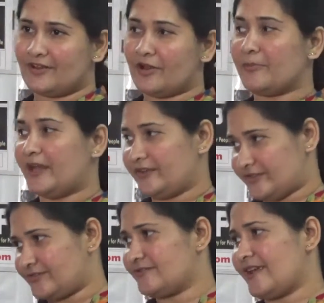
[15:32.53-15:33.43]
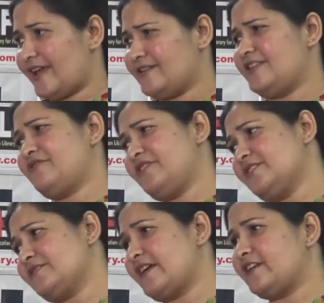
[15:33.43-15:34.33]
a mate, and he
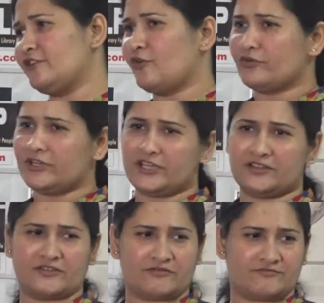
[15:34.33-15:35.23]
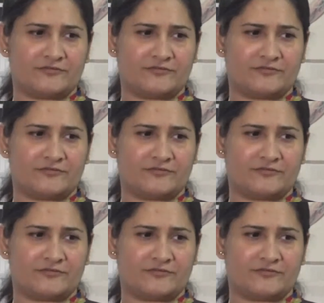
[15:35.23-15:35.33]
feels very lonely in the